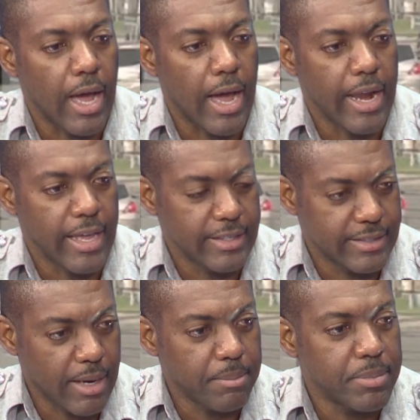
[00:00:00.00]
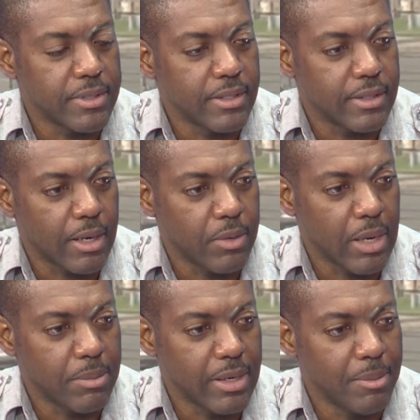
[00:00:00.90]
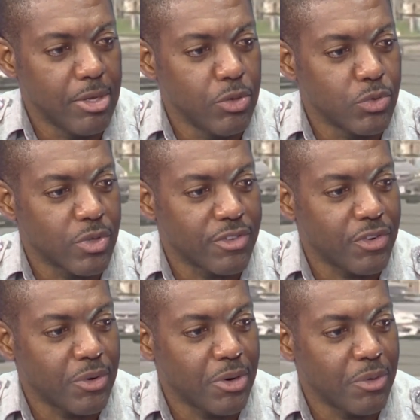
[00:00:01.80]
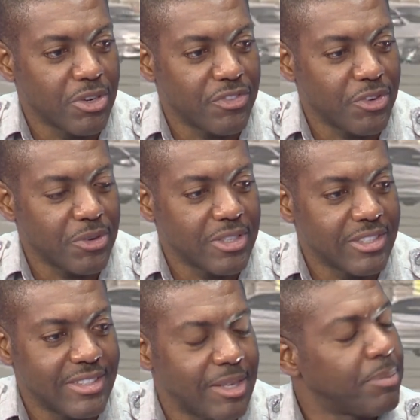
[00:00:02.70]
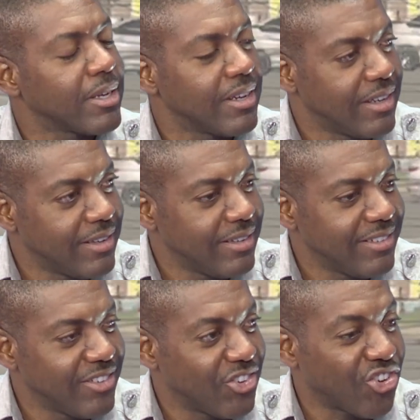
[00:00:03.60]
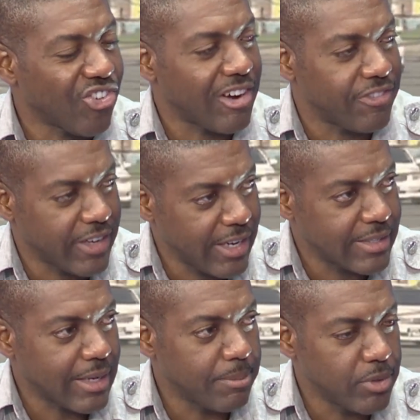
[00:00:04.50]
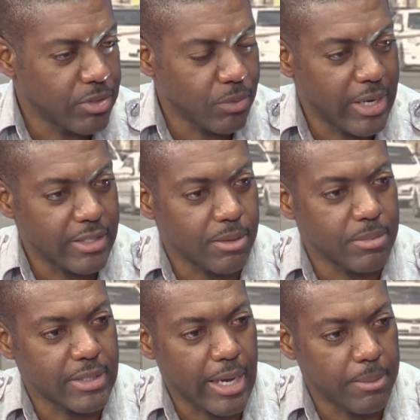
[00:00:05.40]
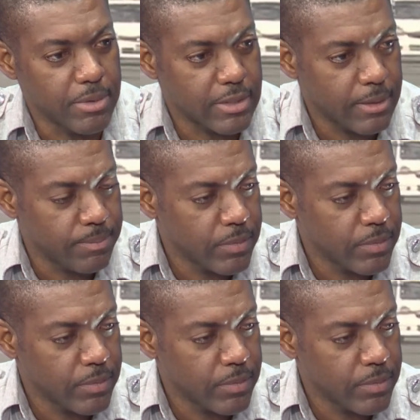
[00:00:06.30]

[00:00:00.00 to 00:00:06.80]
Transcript: an example, let me use one of our typical traffic examples where sometimes